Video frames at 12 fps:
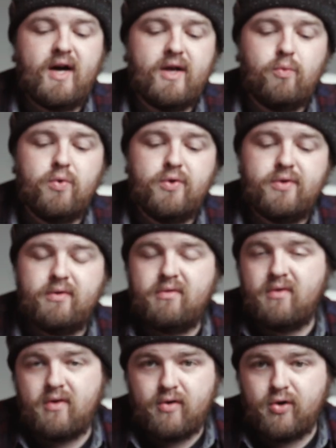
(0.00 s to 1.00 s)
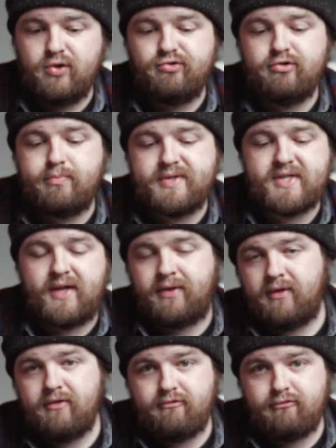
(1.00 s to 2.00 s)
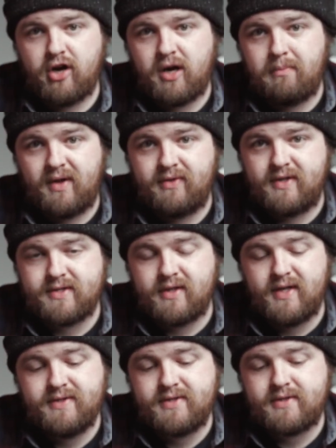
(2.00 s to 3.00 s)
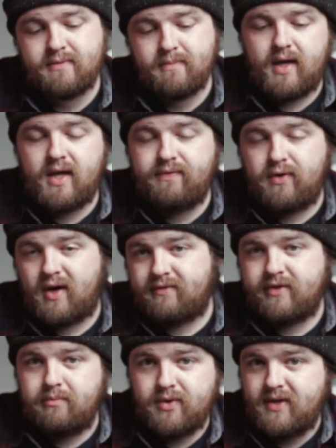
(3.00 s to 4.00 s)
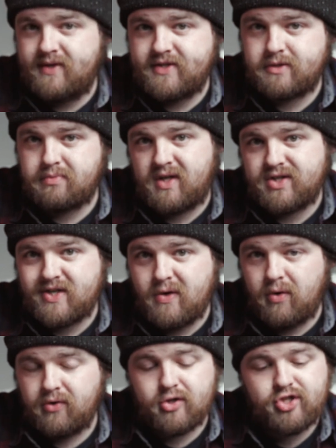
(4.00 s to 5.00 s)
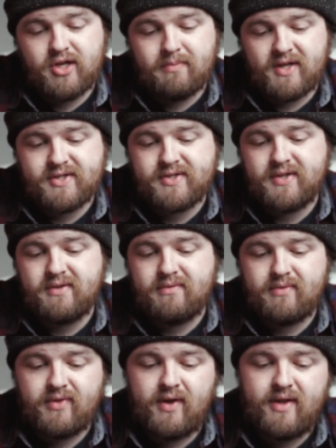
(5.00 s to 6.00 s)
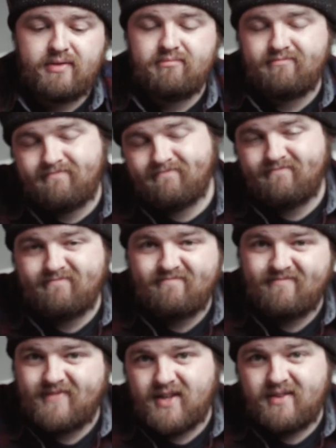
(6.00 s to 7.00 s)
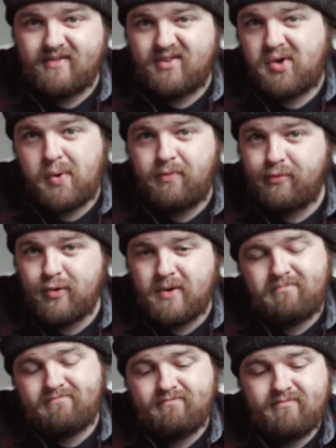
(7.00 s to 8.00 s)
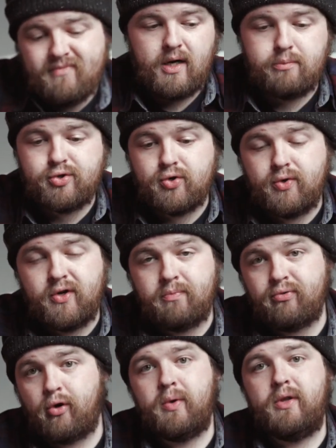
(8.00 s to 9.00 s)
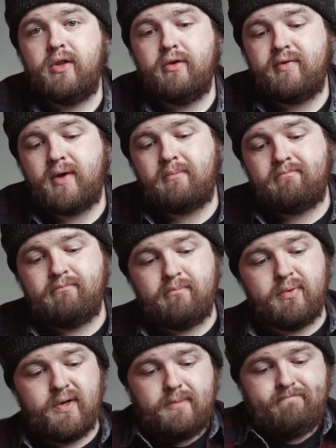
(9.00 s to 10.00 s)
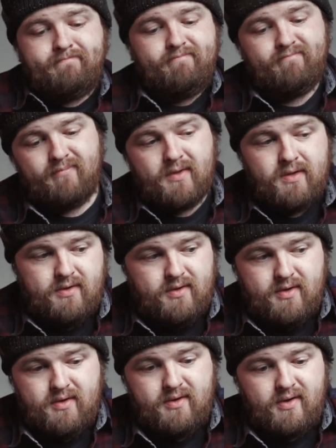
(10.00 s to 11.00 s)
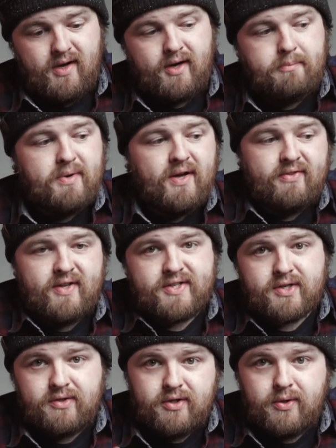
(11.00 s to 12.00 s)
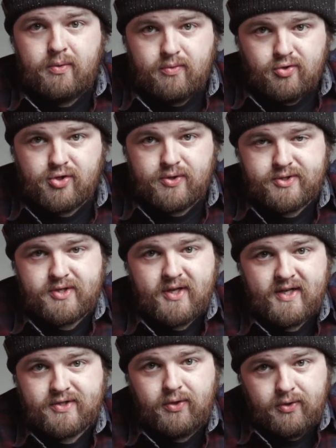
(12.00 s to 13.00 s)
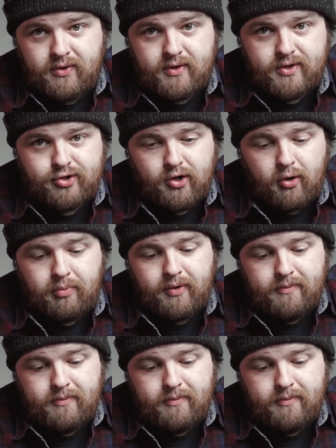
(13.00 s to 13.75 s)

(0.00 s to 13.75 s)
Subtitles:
I would 100% recommend this lens. If you have the money to splash out on the G Master, then go for it. I'm sure you'd probably love it, but I bet this could do just as good a job.